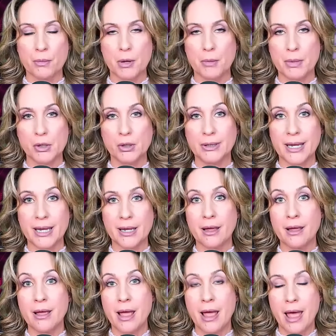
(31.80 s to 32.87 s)
from the
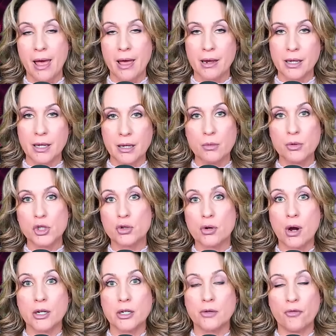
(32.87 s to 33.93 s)
building, and he was
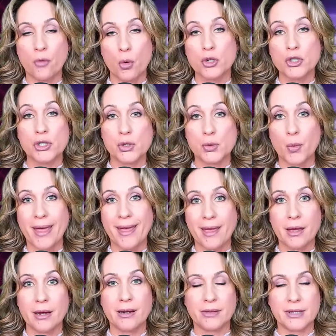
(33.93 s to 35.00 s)
trying to force his way
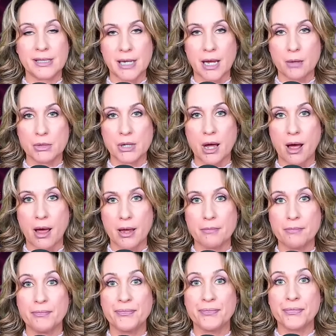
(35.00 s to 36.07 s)
in at the same
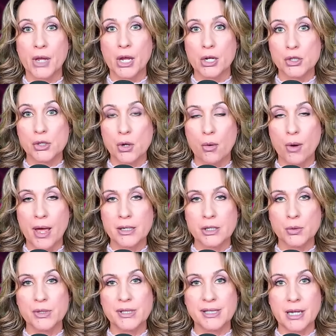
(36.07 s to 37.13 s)
time. So
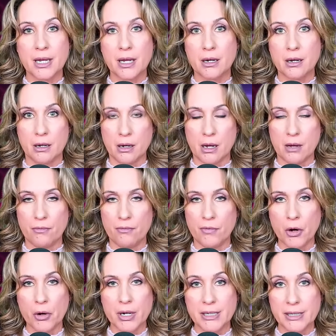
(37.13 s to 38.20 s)
Hess was seen in a
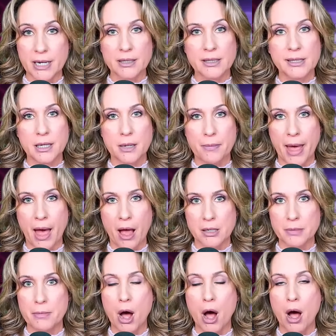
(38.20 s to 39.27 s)
very densely
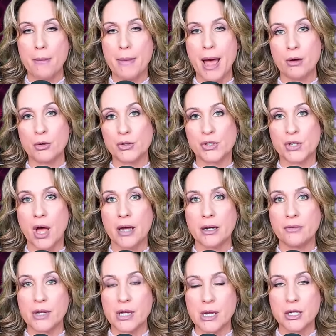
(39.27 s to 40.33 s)
packed mob
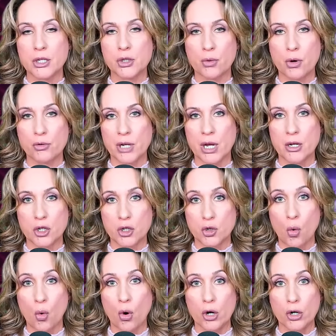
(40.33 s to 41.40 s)
outside of the East Rotunda
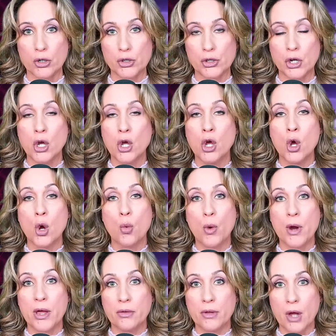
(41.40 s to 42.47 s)
doors
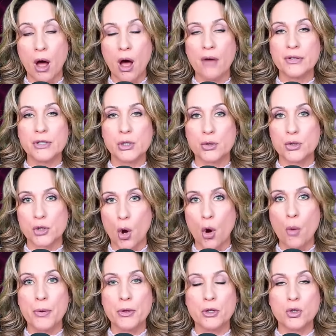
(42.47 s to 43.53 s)
when the officers
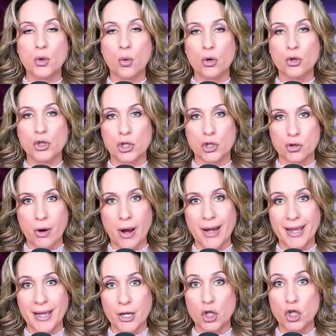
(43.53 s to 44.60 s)
opened the doors to try
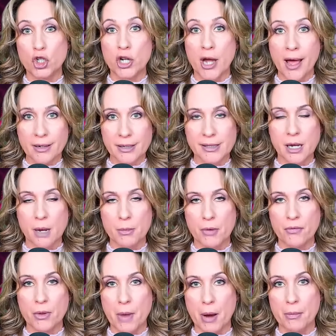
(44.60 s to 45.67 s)
to eject some
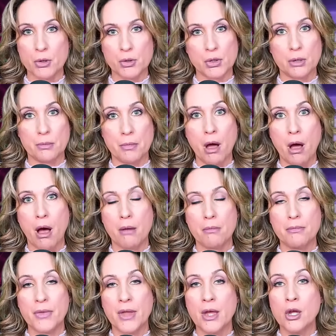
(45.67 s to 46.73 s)
of the members of the
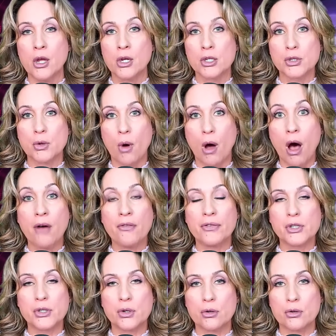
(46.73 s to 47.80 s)
mob. So
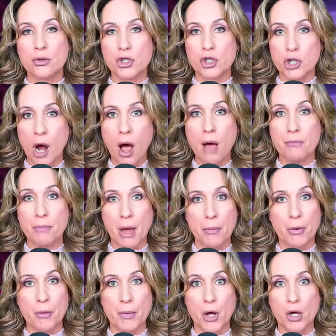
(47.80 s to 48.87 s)
officers shot
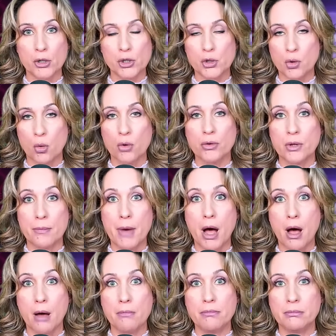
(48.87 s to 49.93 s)
pepper balls toward the
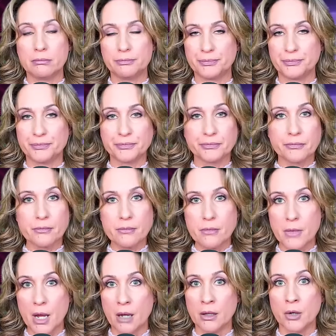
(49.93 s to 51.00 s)
mob.
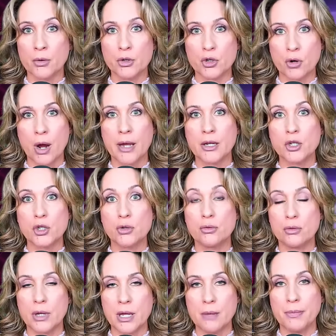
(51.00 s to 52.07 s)
They were trying
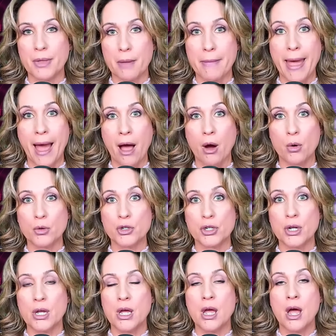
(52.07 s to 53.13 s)
to keep them
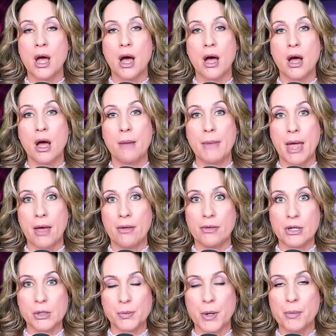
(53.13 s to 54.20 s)
out,
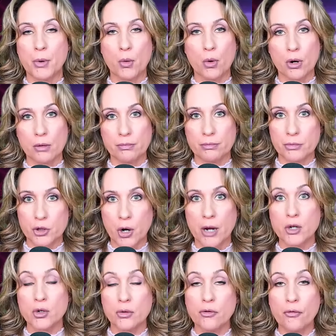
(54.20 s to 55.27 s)
and these people were
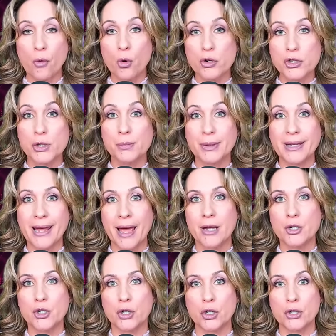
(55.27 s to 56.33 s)
trying to forcibly
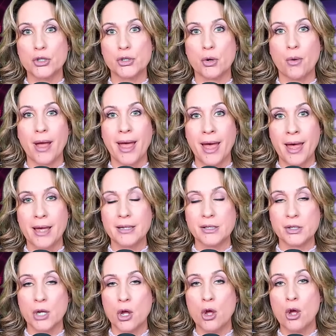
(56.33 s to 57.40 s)
enter. So
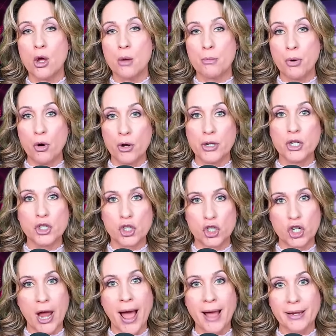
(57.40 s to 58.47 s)
Hess put his
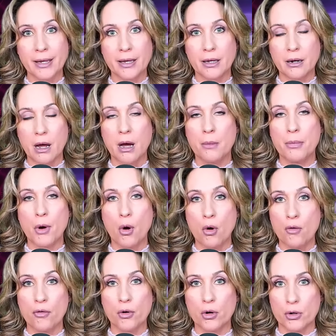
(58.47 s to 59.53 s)
jacket up
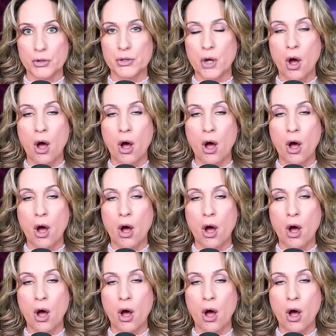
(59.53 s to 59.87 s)
over his